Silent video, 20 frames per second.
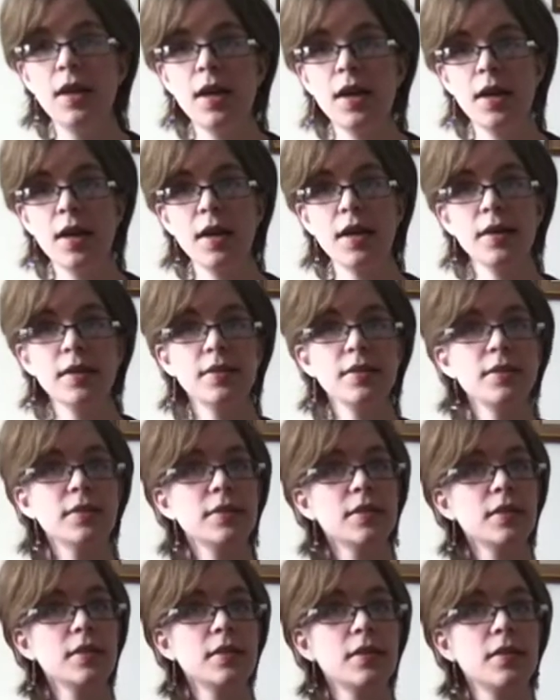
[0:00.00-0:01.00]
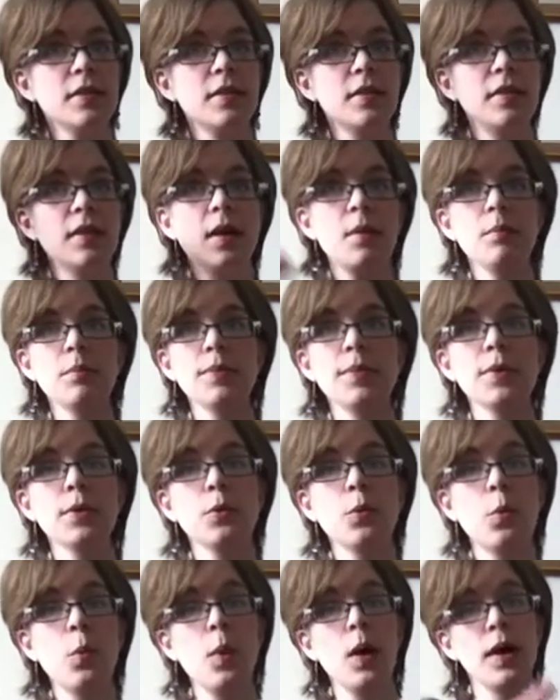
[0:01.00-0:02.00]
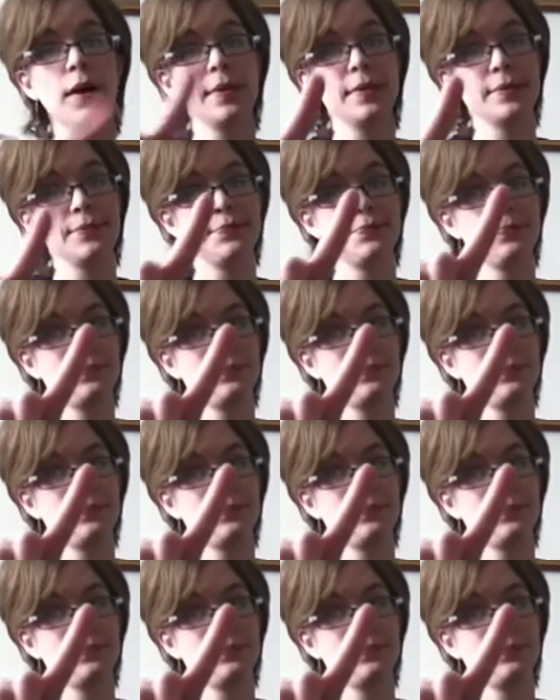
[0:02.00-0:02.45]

And number one,